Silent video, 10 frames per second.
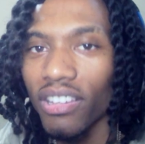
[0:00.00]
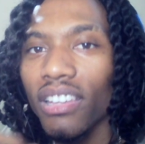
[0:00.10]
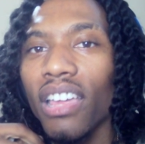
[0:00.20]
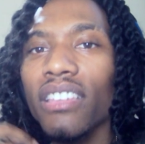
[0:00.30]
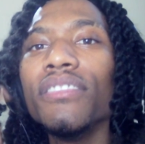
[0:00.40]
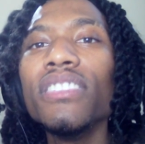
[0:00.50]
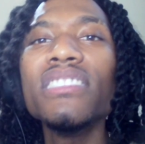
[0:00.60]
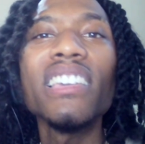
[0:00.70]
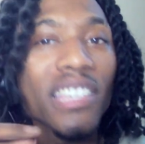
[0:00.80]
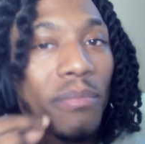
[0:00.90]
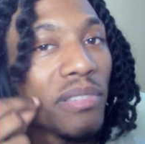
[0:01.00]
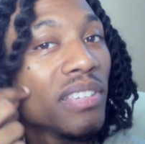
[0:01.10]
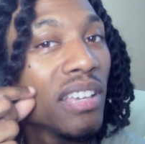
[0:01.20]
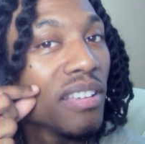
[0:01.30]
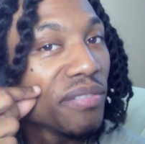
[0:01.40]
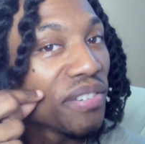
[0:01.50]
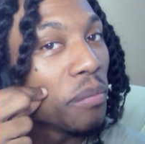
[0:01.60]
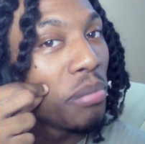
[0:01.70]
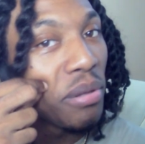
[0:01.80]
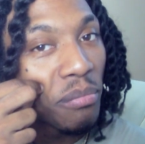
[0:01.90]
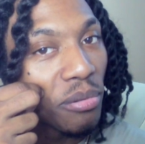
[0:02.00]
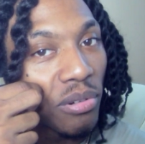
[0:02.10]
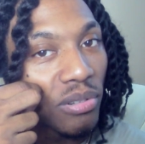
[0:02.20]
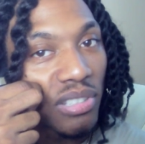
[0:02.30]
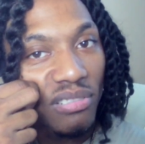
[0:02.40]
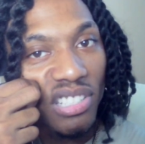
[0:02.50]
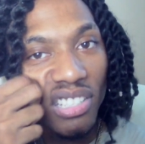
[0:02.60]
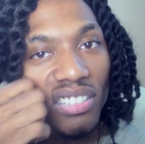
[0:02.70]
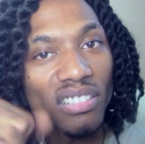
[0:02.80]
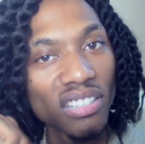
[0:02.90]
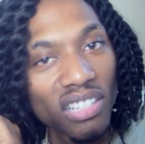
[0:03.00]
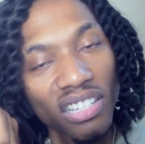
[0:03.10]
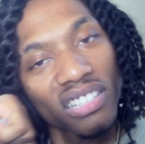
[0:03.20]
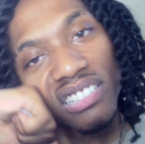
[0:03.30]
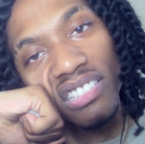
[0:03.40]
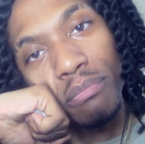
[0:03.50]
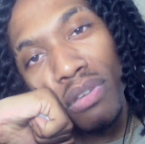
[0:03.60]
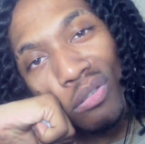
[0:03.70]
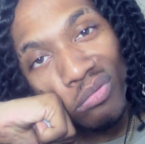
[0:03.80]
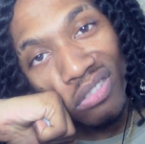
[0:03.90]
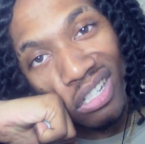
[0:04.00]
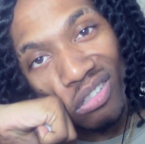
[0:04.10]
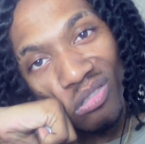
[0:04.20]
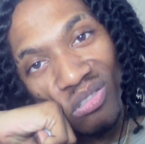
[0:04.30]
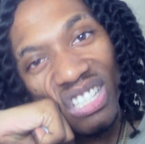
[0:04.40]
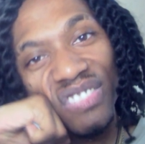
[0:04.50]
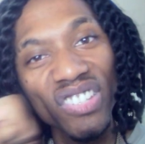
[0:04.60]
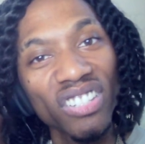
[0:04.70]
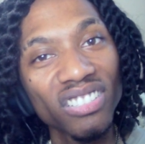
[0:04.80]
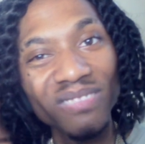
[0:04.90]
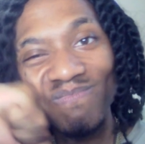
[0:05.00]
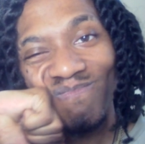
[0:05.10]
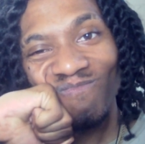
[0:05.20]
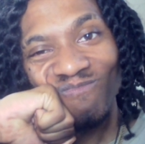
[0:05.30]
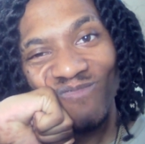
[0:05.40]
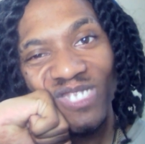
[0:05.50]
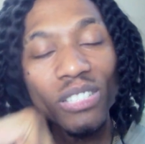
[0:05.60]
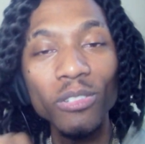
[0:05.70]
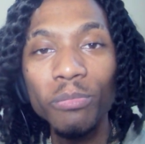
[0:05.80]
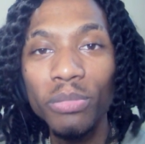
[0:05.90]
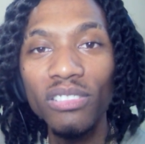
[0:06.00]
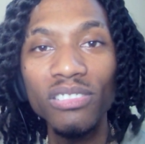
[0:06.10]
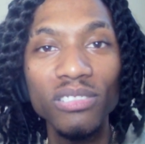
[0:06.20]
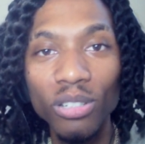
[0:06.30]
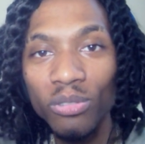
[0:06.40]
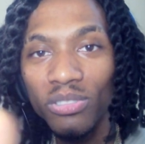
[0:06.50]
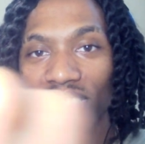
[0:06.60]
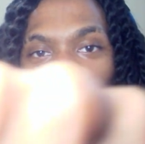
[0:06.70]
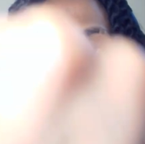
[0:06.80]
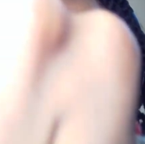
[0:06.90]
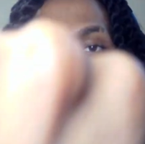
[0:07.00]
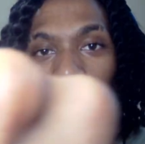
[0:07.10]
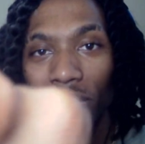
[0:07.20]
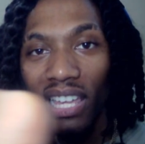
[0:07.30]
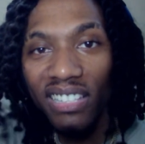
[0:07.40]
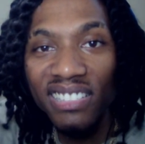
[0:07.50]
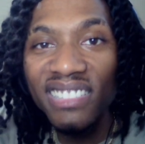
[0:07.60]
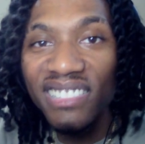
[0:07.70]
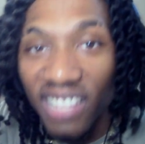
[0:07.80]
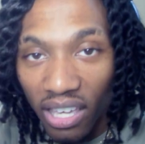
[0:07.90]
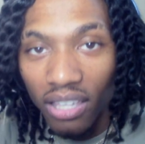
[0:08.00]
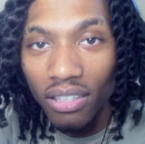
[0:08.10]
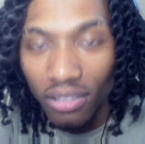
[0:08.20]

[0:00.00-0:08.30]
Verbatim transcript: Like if he's aiming for the pimple on your chin, the middle knuckle is finna. It's gonna be so. It's gonna be like a stick.